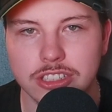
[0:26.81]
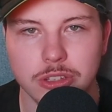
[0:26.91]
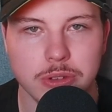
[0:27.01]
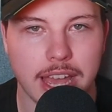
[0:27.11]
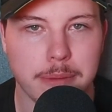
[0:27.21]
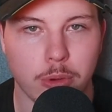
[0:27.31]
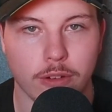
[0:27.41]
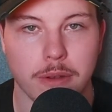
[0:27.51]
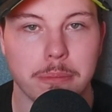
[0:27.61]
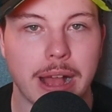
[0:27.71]
do get more
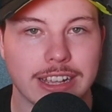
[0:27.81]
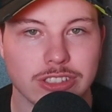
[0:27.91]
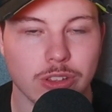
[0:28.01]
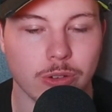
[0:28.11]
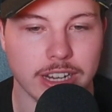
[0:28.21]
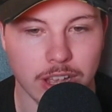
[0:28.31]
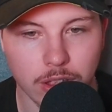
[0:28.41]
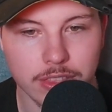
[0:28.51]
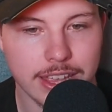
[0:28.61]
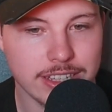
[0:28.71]
of a backstory
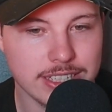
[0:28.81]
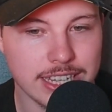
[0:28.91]
on this.